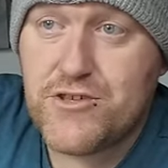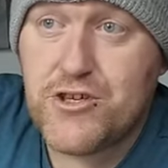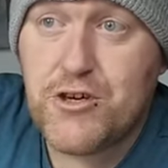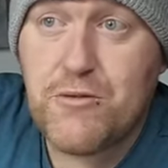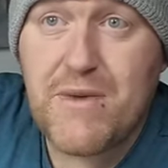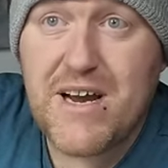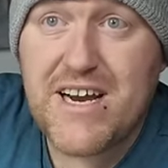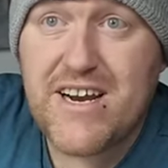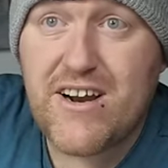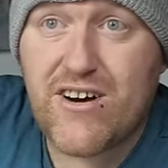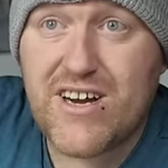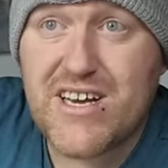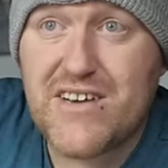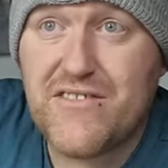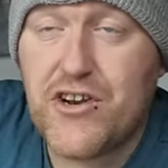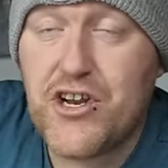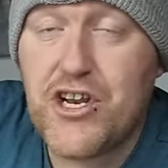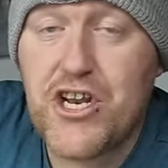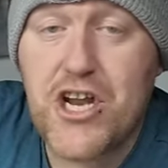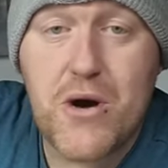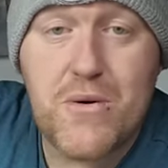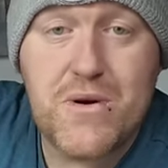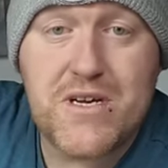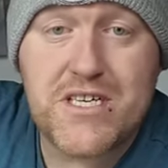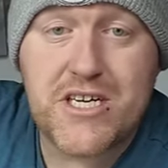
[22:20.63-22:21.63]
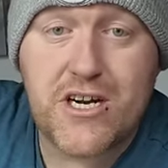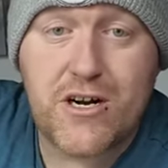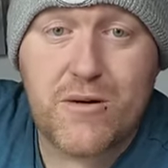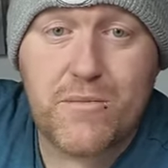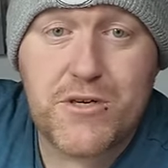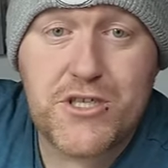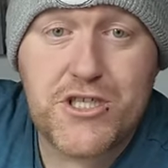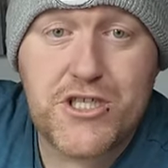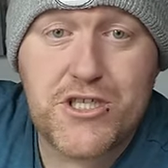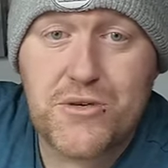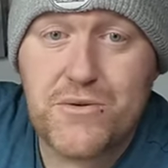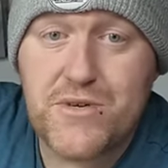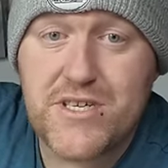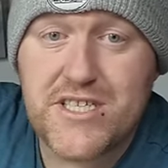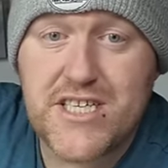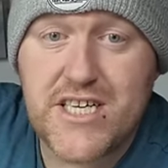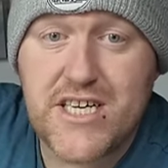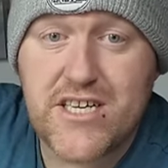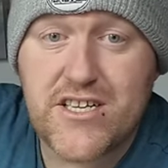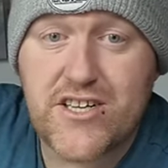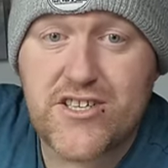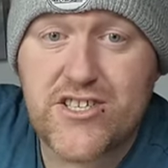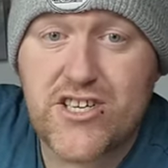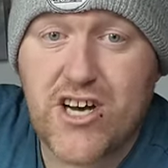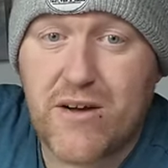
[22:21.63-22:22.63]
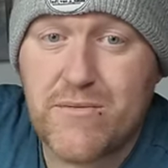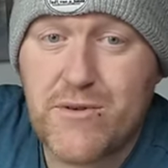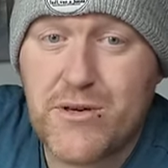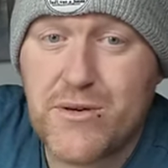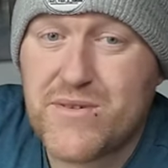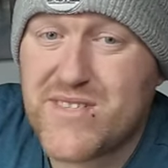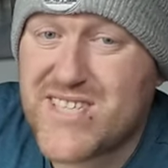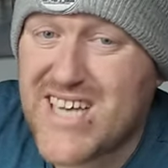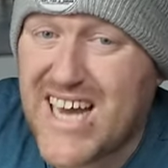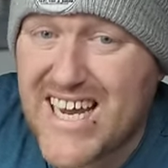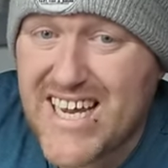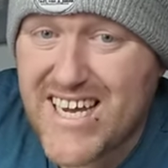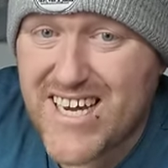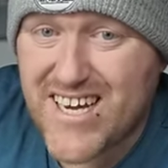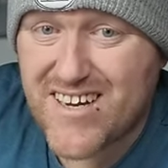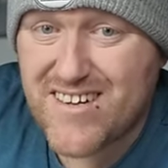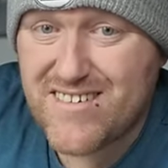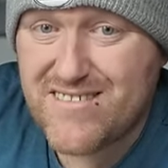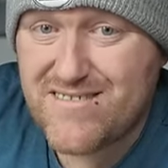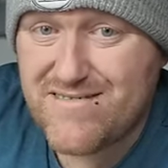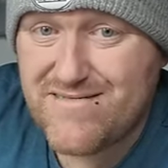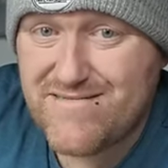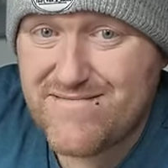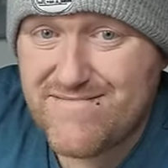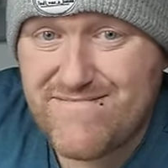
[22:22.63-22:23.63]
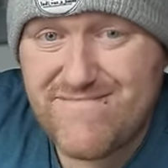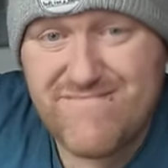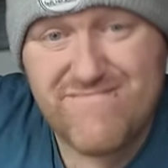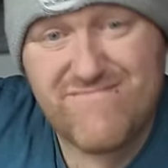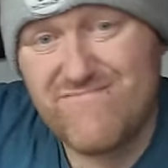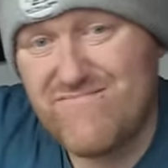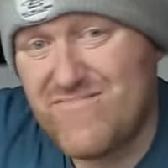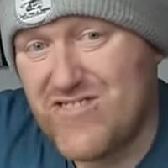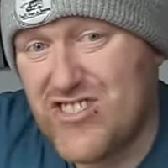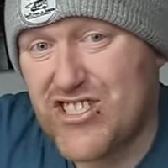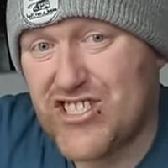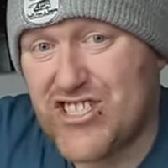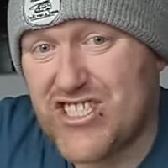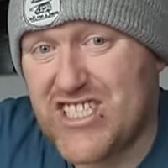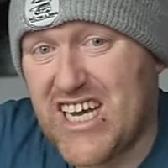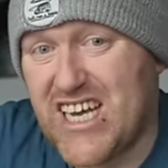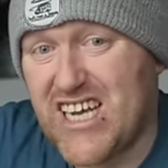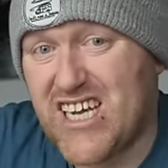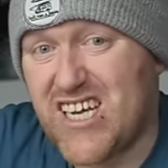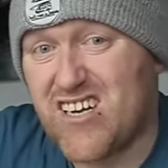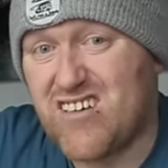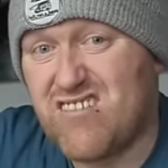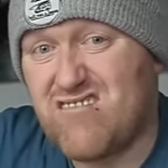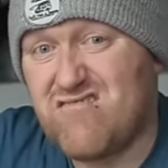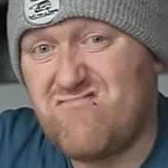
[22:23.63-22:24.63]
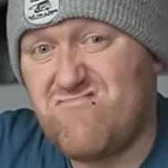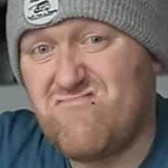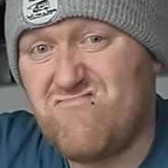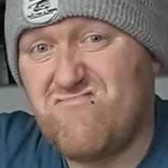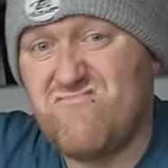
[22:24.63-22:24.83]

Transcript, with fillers: You may not even know it's an opportunity at the time you take it. Just take it.